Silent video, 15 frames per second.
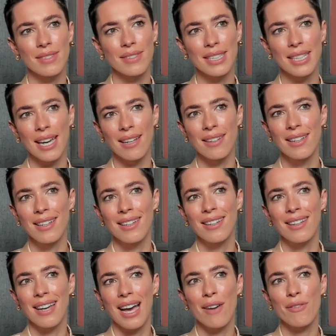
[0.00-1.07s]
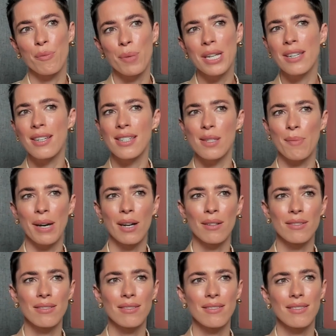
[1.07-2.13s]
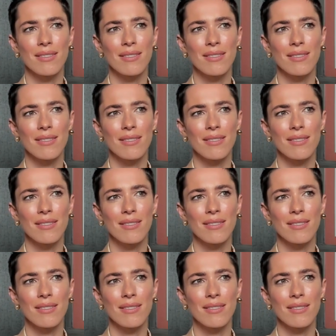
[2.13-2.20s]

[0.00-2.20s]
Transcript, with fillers: get have opinions about,